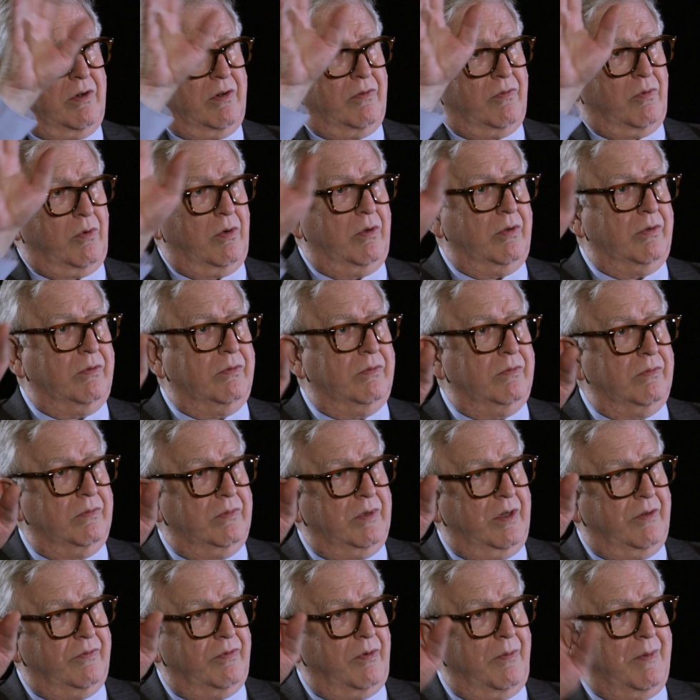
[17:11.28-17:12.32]
of world
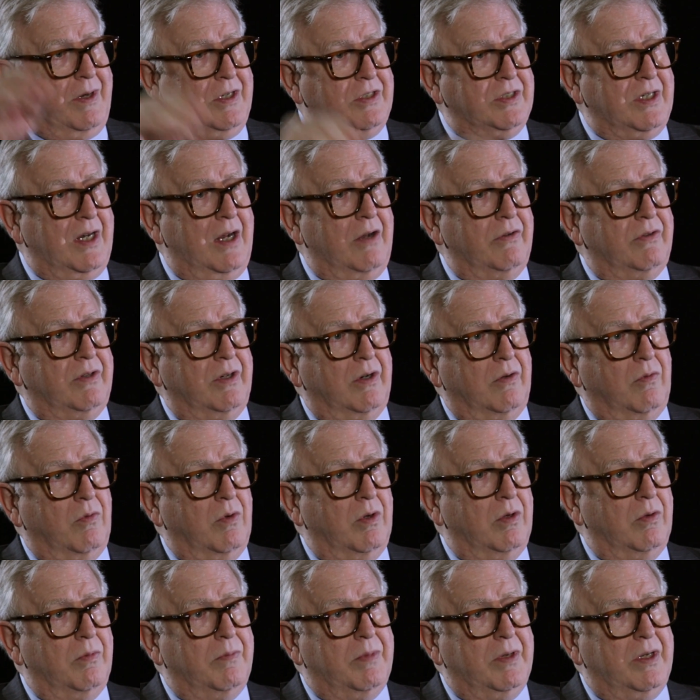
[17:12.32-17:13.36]
information out there
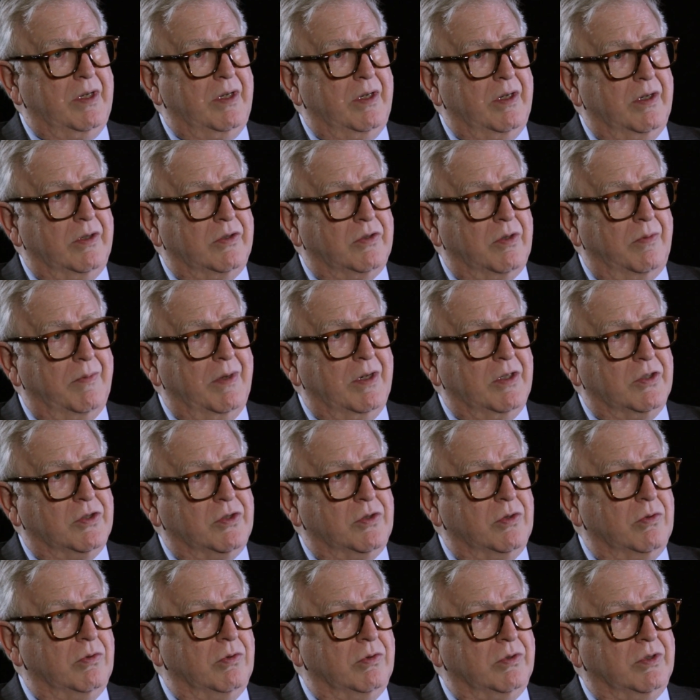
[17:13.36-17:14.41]
will be a tremendous
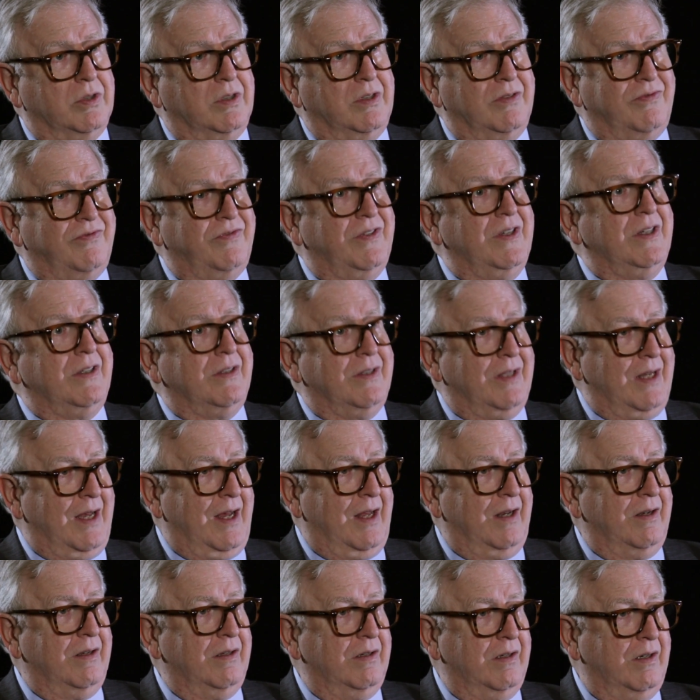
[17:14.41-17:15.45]
tool to defeat
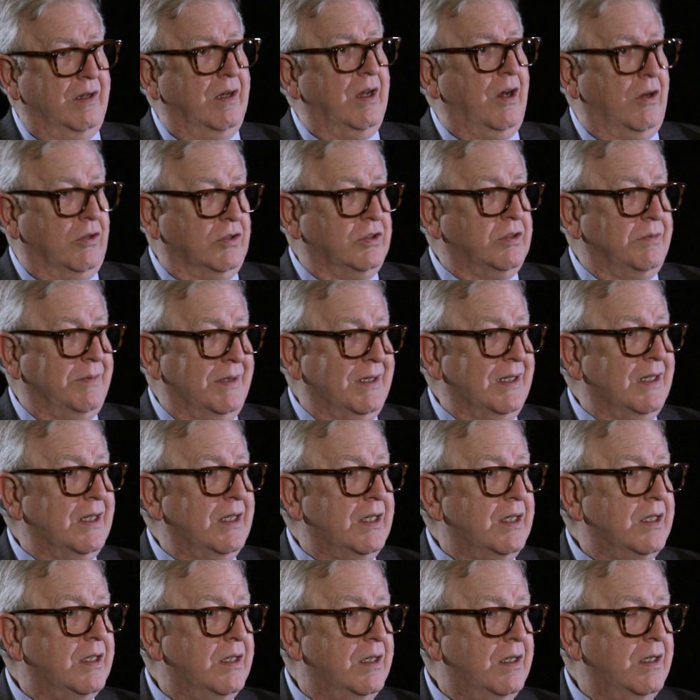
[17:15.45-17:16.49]
that
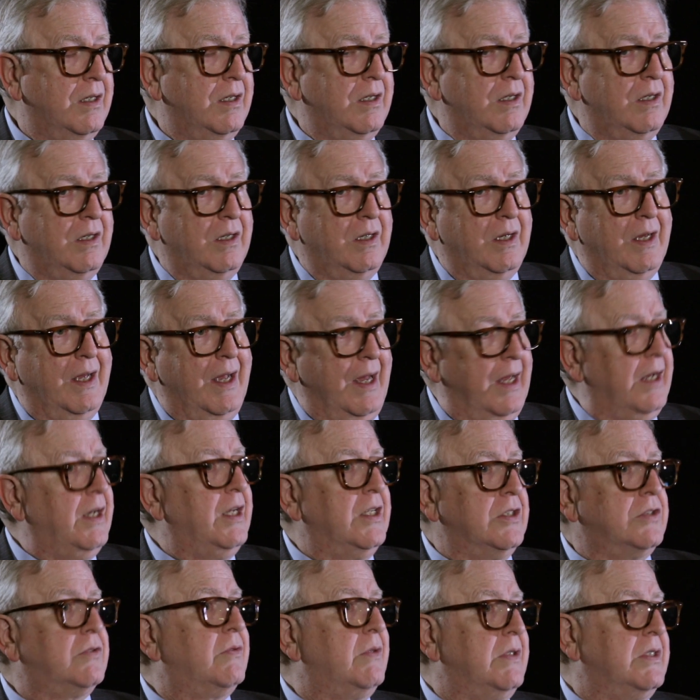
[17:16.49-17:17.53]
ultimately. And
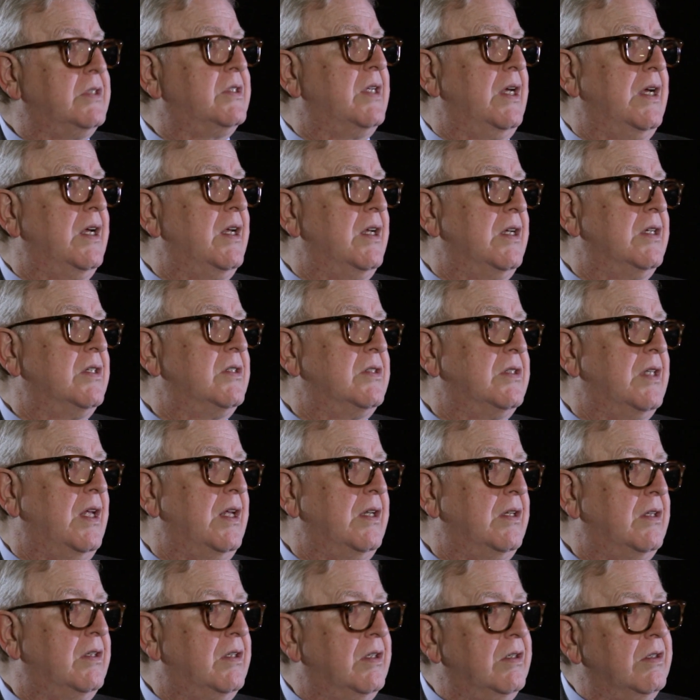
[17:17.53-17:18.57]
history says
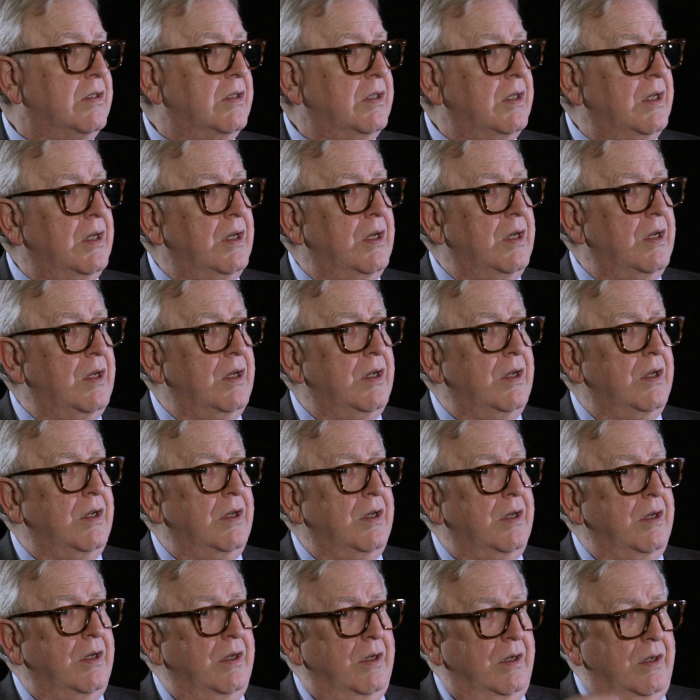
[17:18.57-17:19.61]
that the
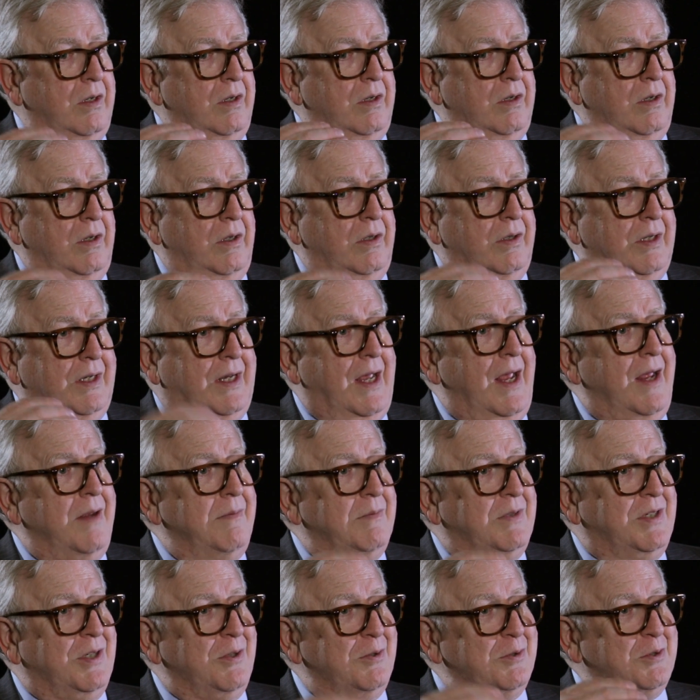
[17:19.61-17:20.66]

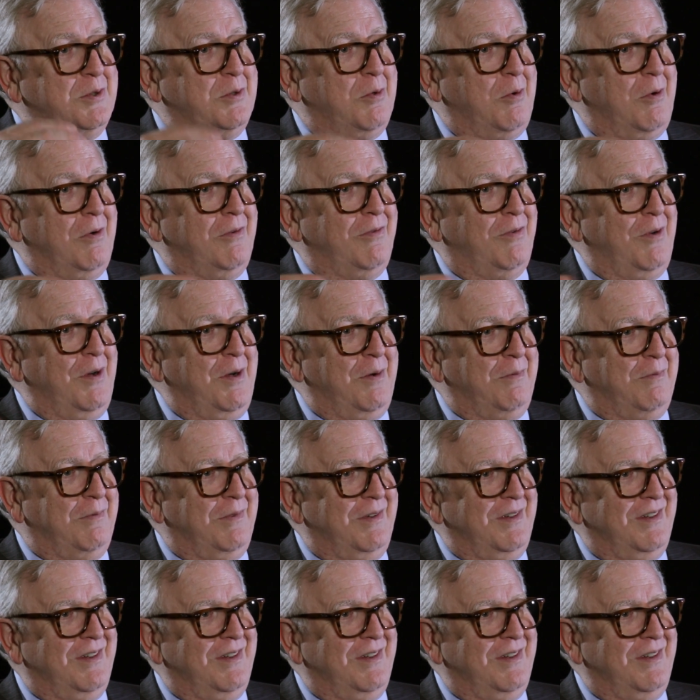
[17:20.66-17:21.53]
game tilts toward freedom.